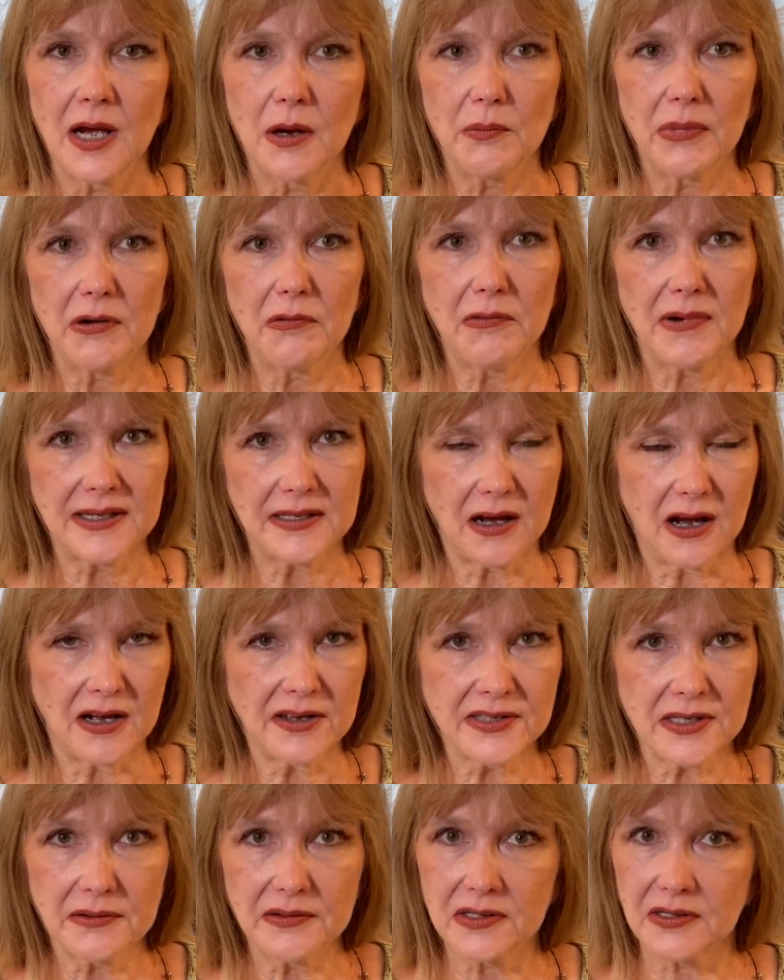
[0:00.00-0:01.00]
But what
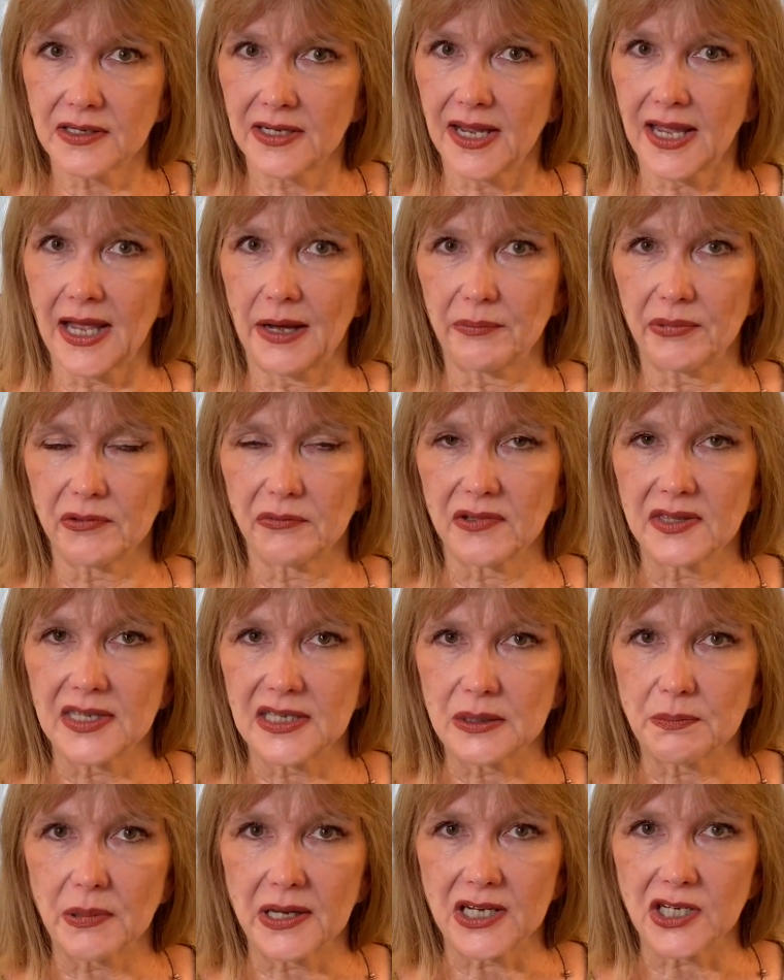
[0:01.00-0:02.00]
also is going to happen with
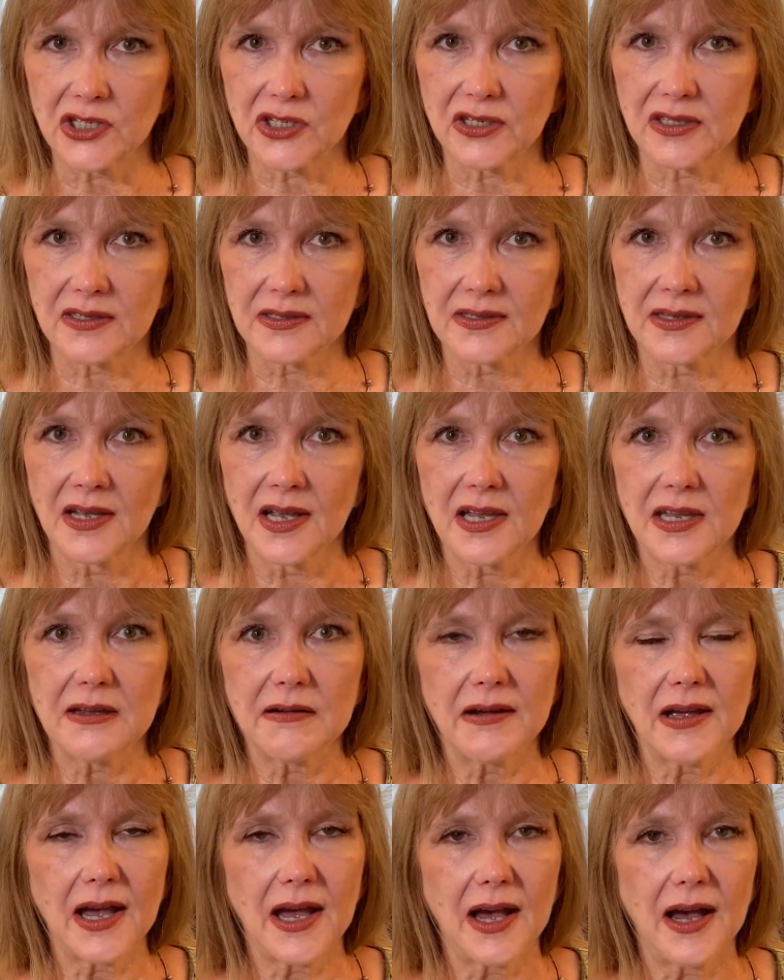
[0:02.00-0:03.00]
these patients, you
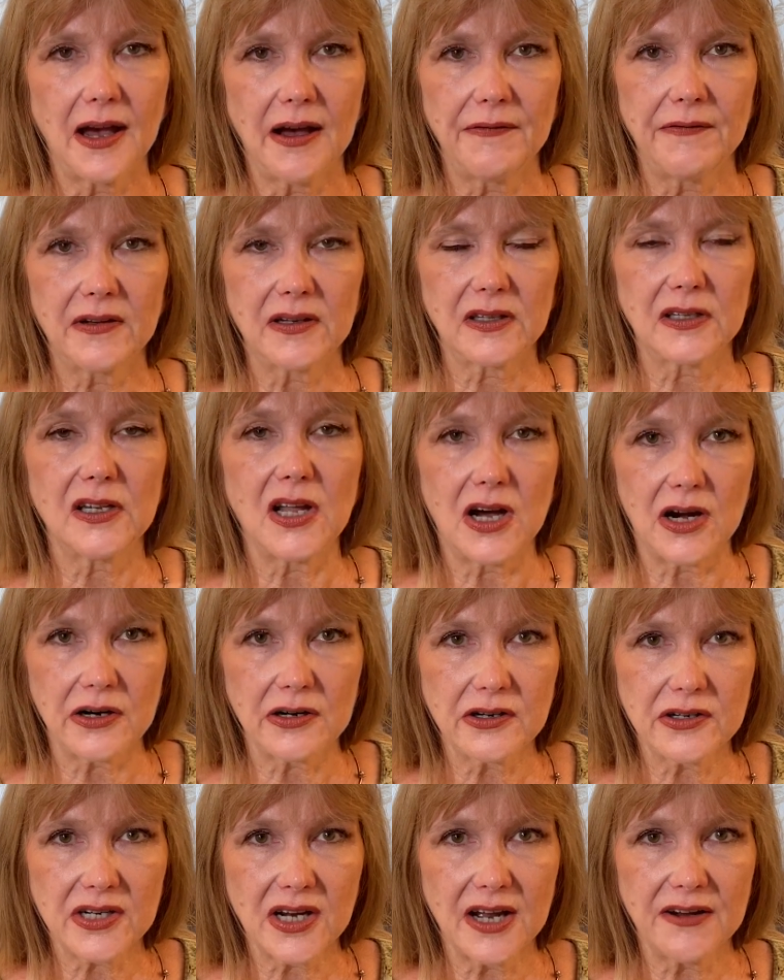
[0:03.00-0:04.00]
have
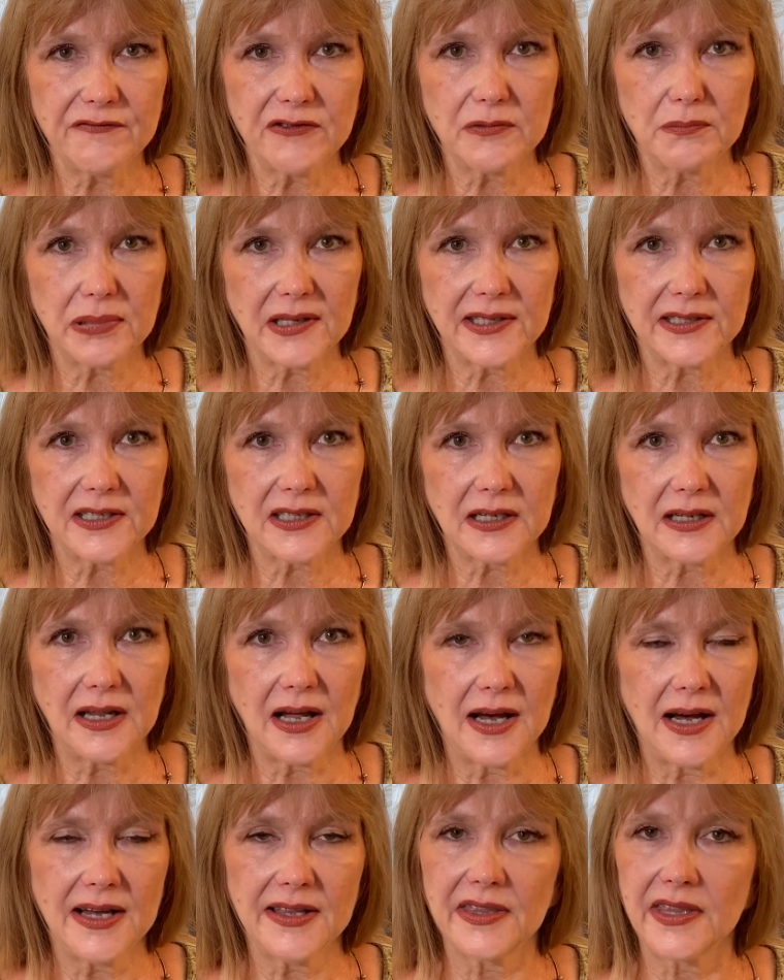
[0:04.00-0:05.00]
longer time for blood to
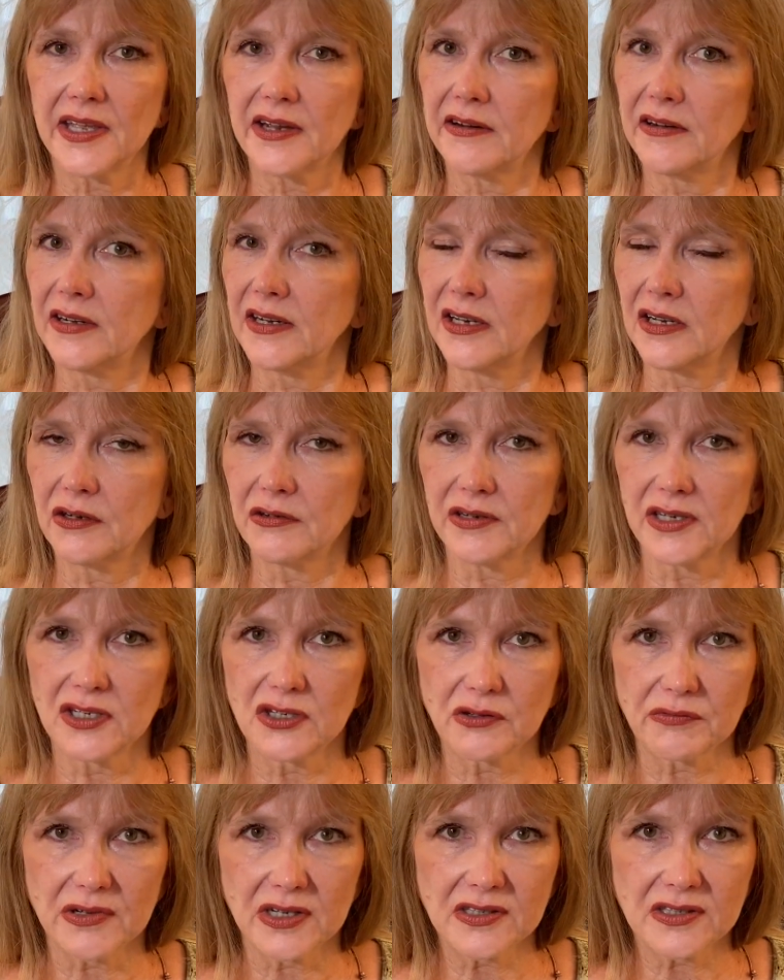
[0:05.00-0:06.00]
clot. They're at
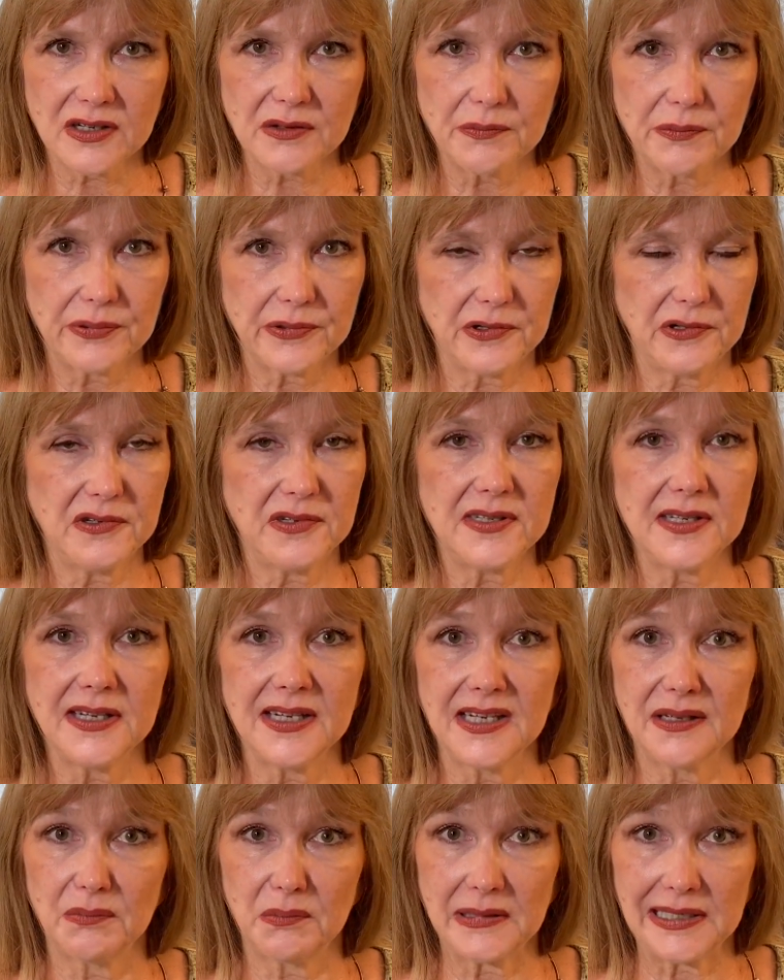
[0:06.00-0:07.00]
increased risk of
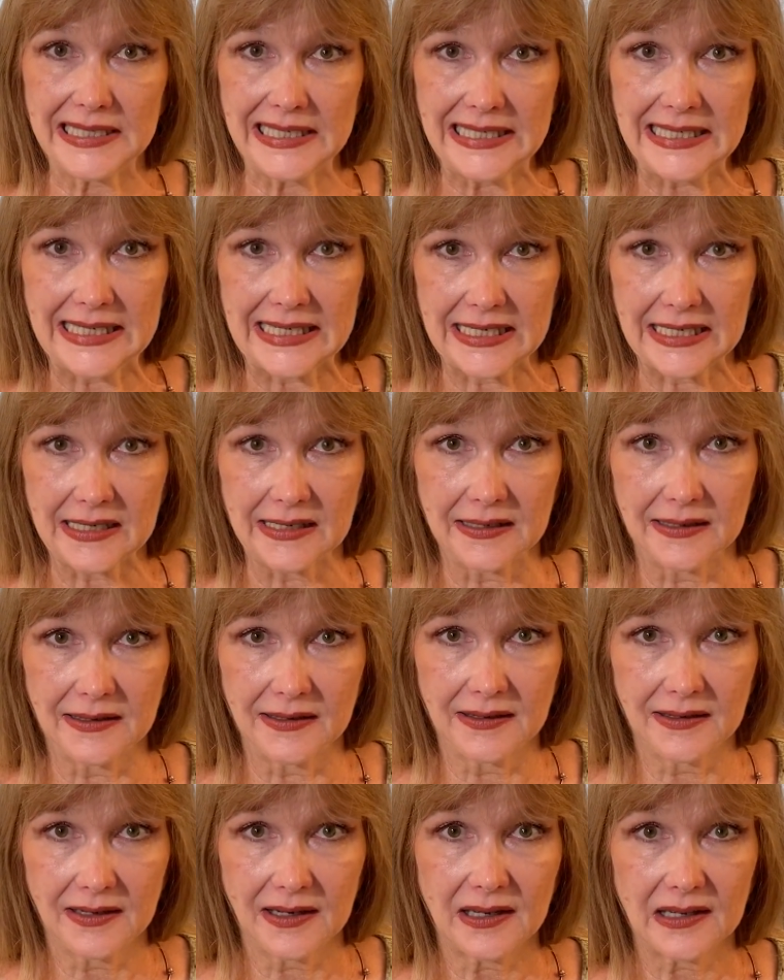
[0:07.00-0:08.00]
bruising and bleeding.
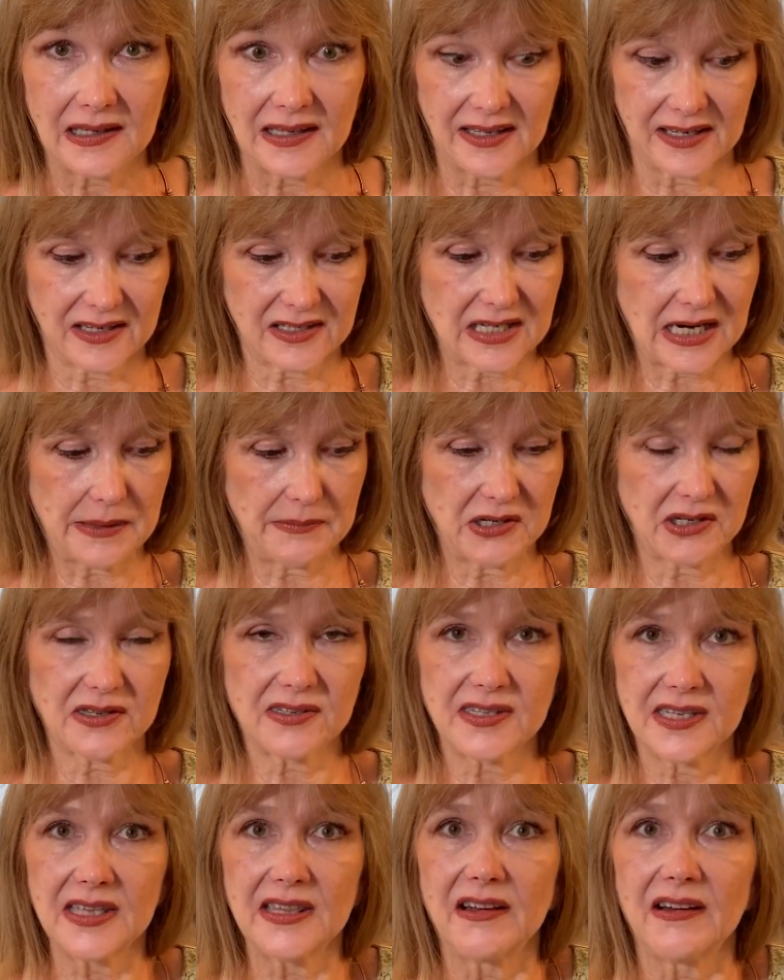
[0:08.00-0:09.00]
A lot of times you'll
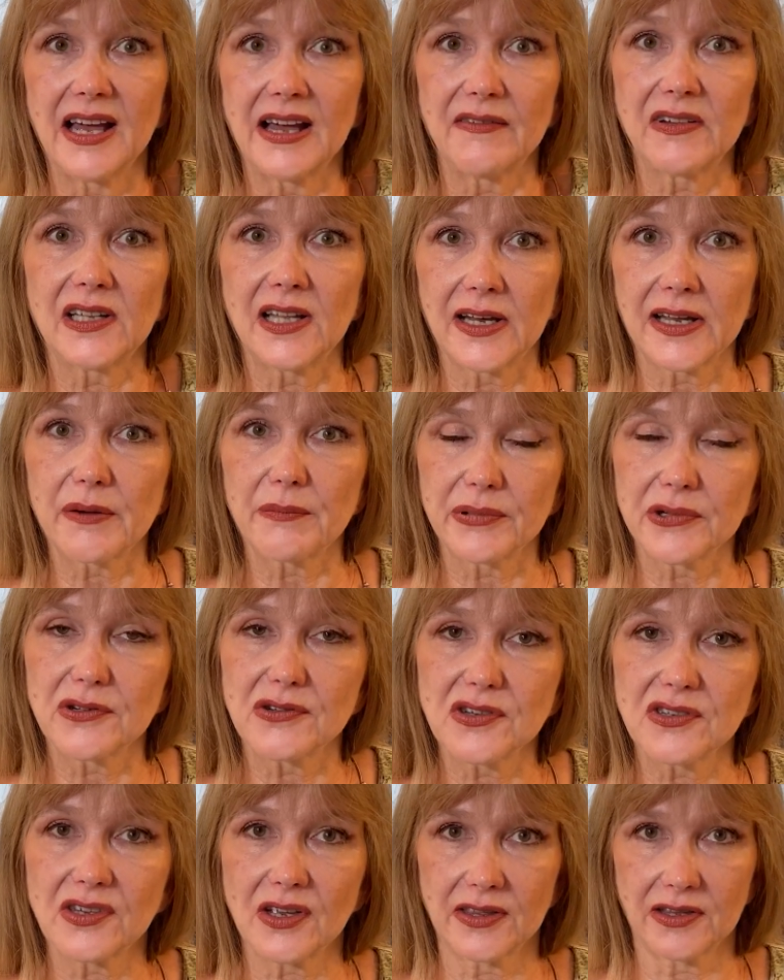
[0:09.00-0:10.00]
see they'll have a lot of
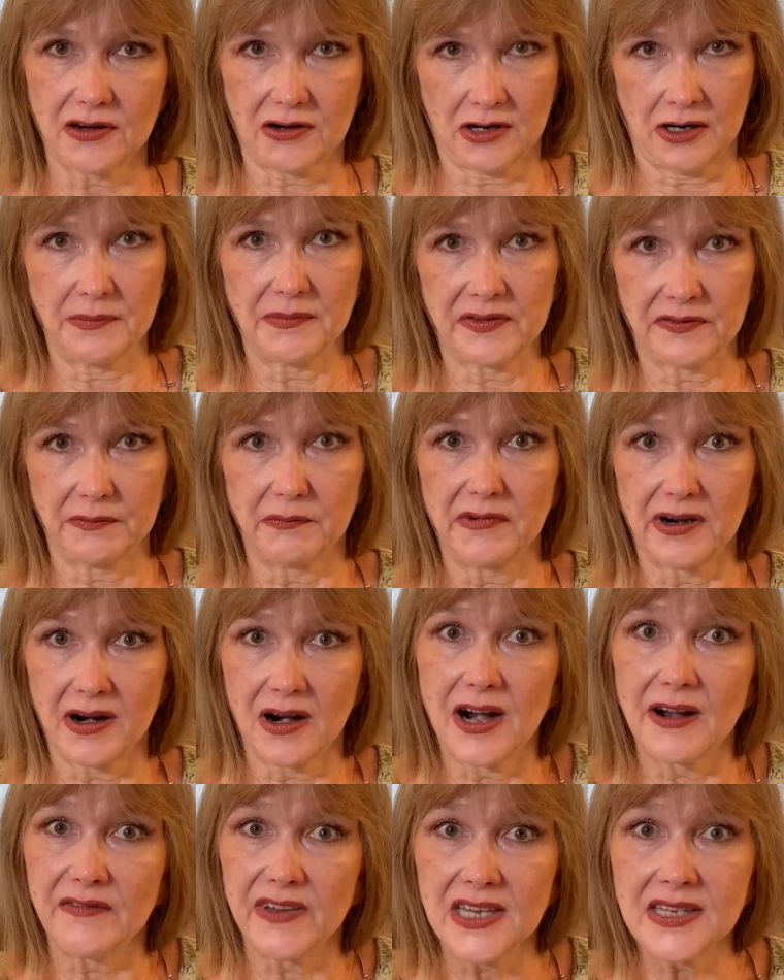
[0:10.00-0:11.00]
bruises on their arms from where
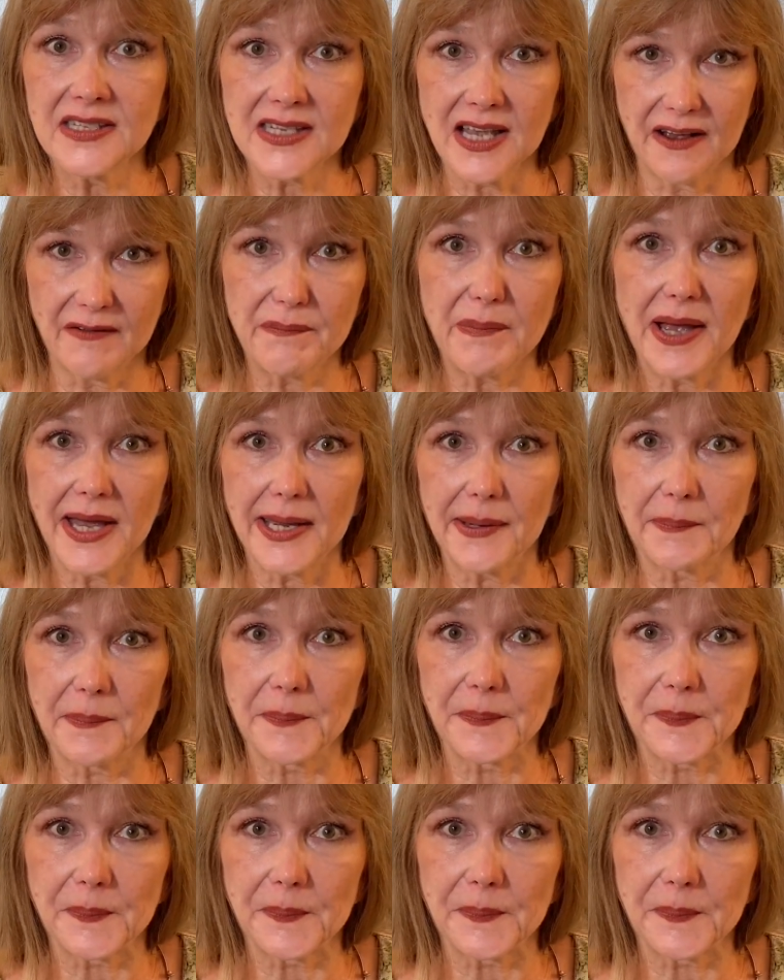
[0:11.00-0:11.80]
IVs have been.